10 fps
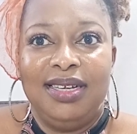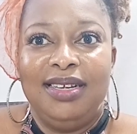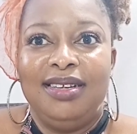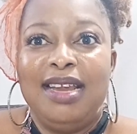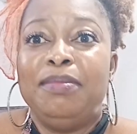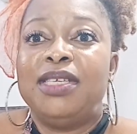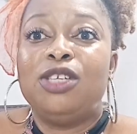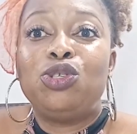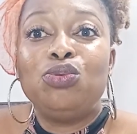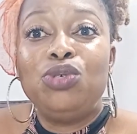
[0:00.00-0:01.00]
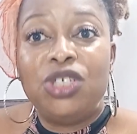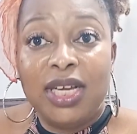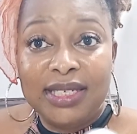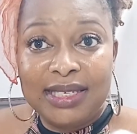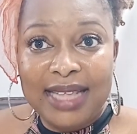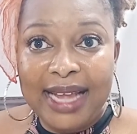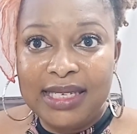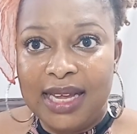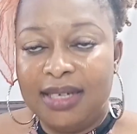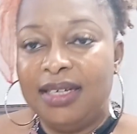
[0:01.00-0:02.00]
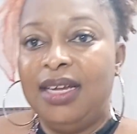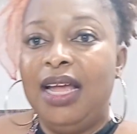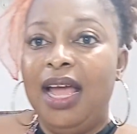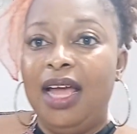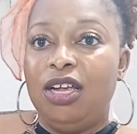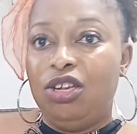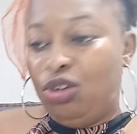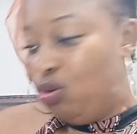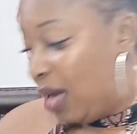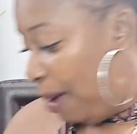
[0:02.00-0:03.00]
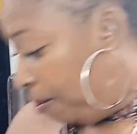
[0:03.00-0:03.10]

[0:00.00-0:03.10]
let me say 2 shades lighter, you can